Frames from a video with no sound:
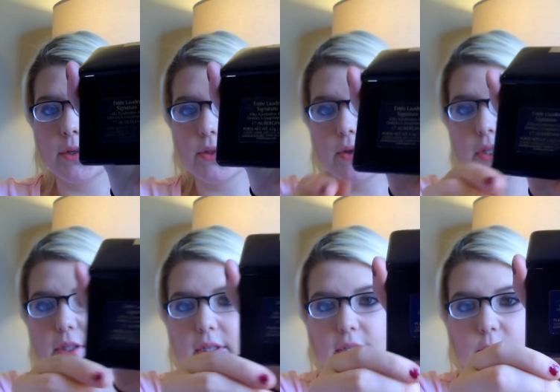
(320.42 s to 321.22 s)
So
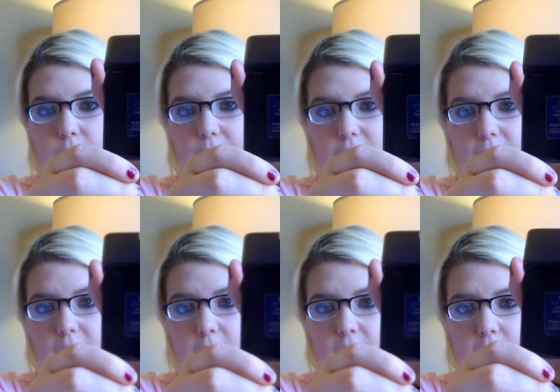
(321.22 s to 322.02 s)
this is what
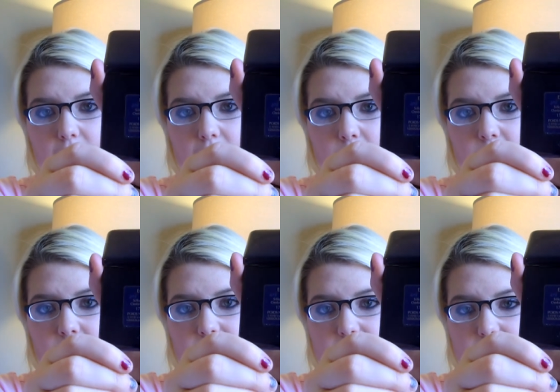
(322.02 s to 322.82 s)
the name
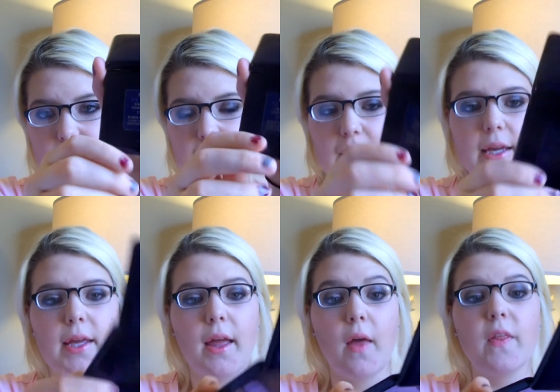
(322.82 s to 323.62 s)
of this looks like.
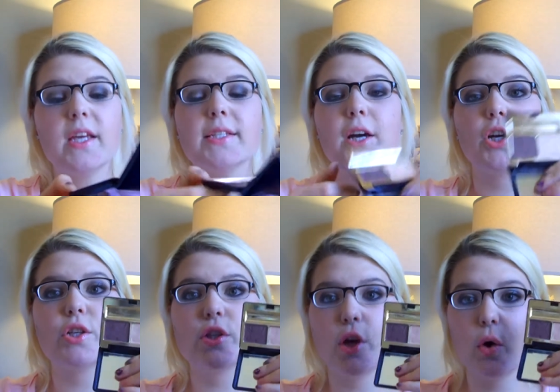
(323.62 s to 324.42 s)
These are
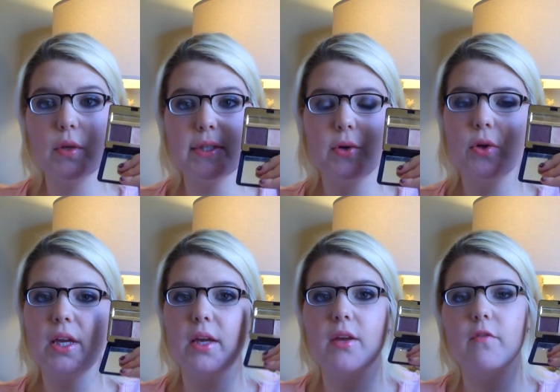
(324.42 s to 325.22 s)
so
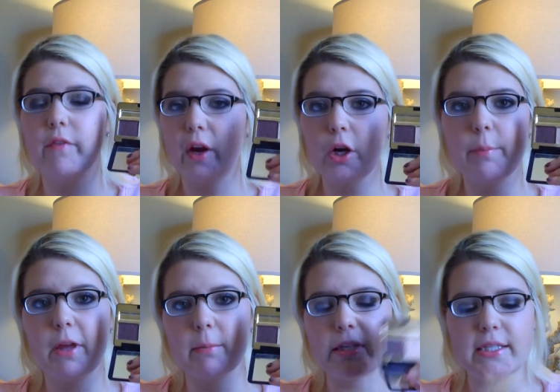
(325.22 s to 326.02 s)
silky, very
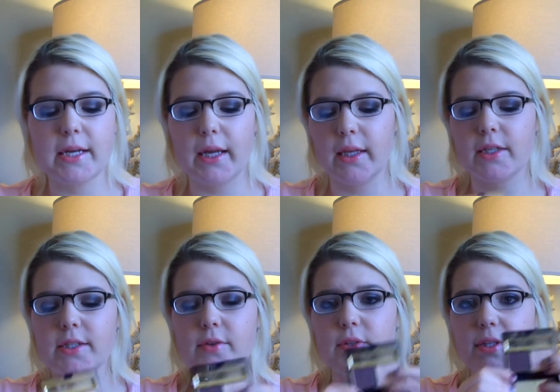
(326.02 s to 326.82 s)
pigmented. I like
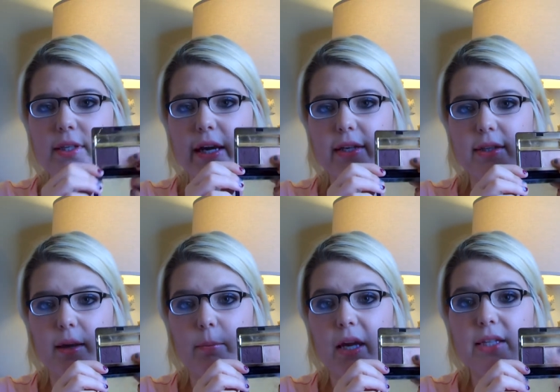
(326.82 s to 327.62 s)
to use this as
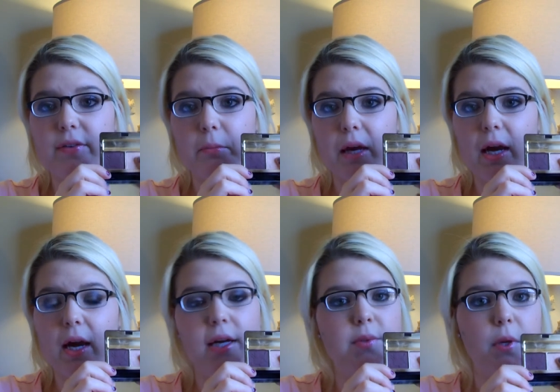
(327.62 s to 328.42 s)
a base for my
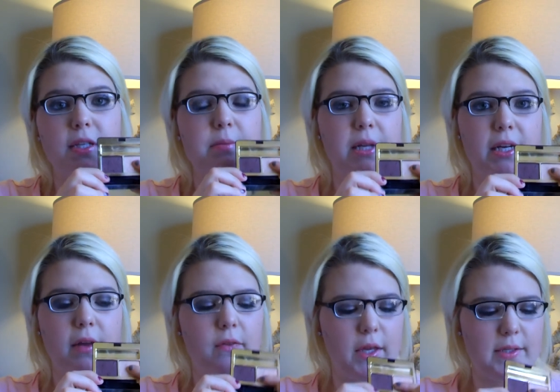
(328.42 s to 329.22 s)
eye as well as
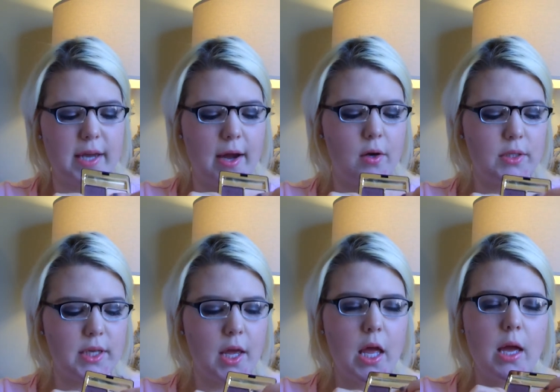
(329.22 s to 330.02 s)
blending things out.
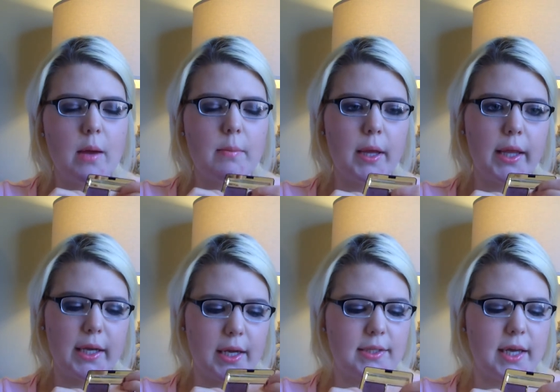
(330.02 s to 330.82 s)
But
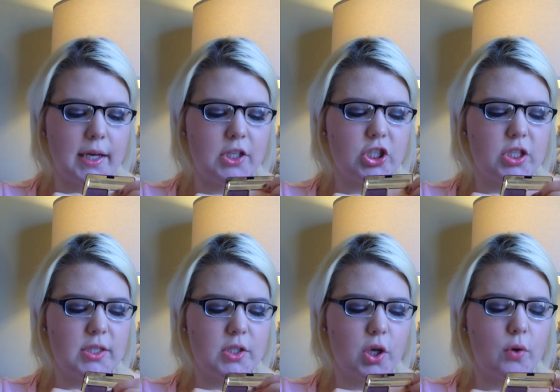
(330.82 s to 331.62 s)
like I said, it's
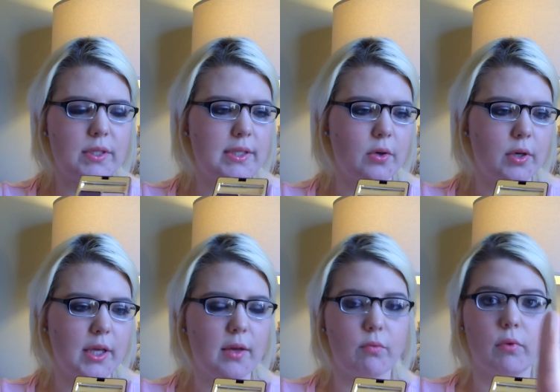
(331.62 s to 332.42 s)
just so
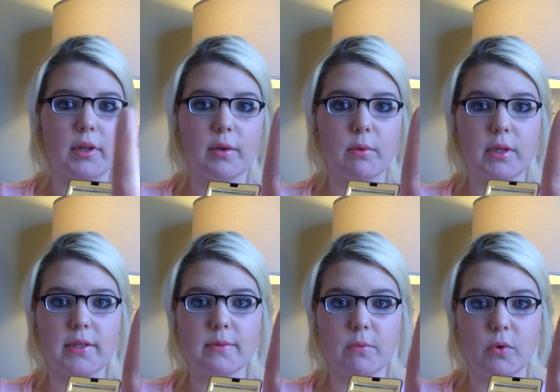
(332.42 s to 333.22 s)
silky, really, really
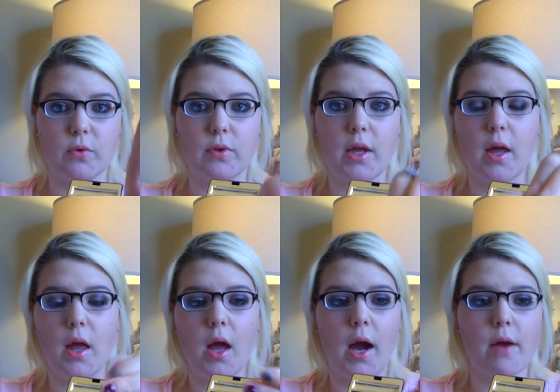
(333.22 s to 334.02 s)
smooth.
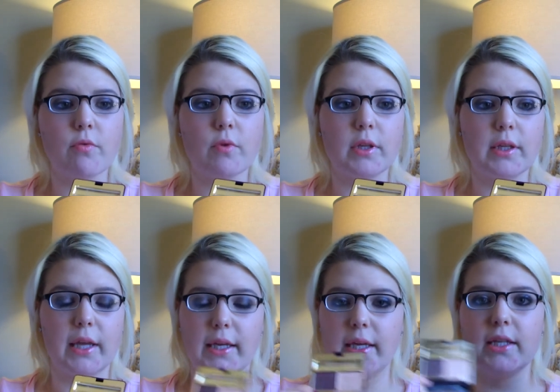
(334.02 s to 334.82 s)
I really
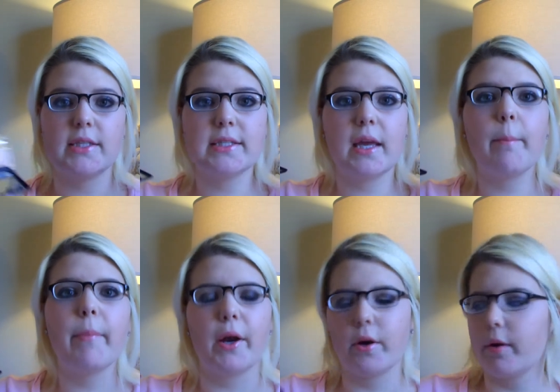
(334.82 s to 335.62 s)
like it. It's like
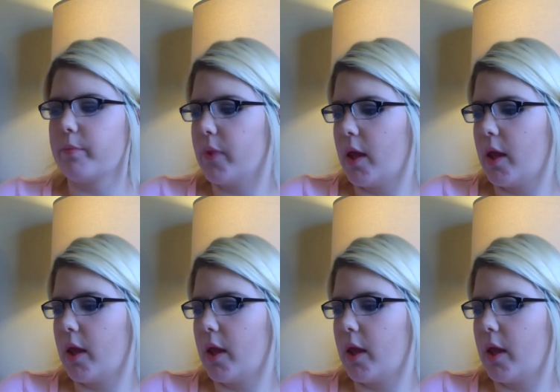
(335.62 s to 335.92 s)
butter.